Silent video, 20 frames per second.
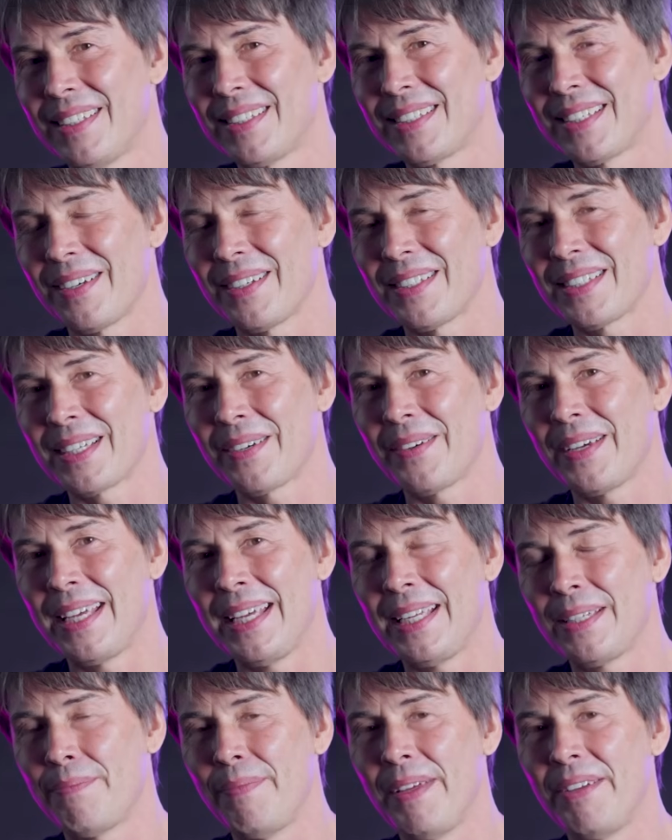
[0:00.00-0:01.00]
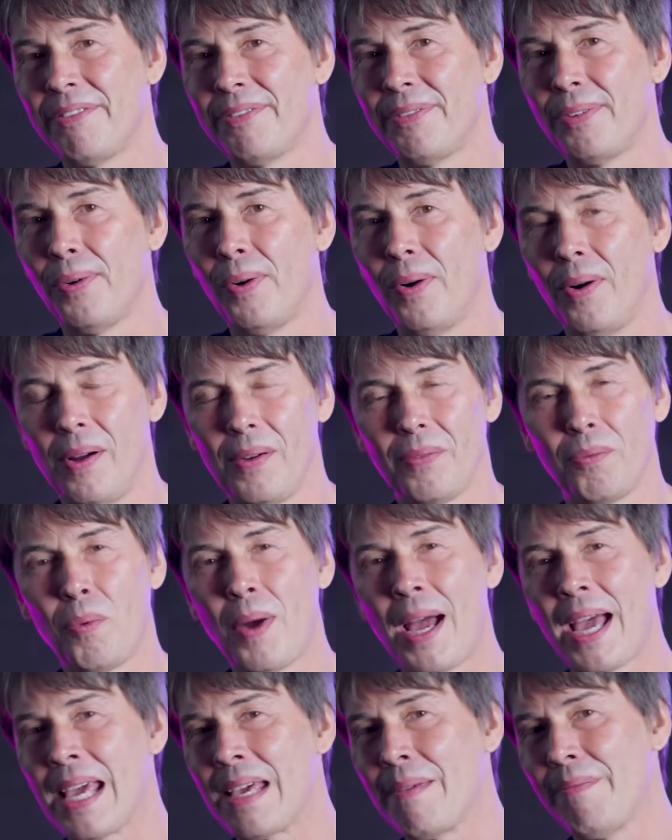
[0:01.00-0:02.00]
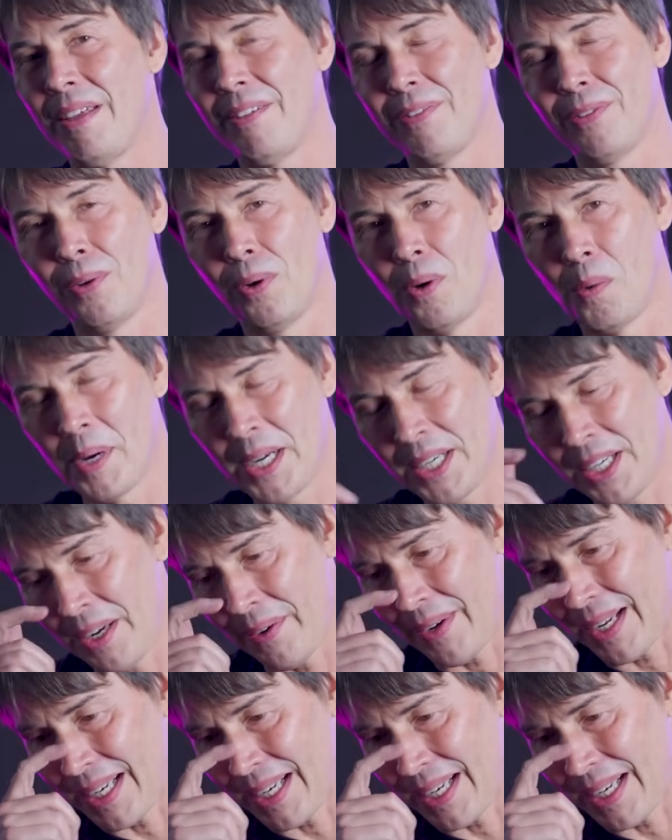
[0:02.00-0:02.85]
so, so it's before, way before we knew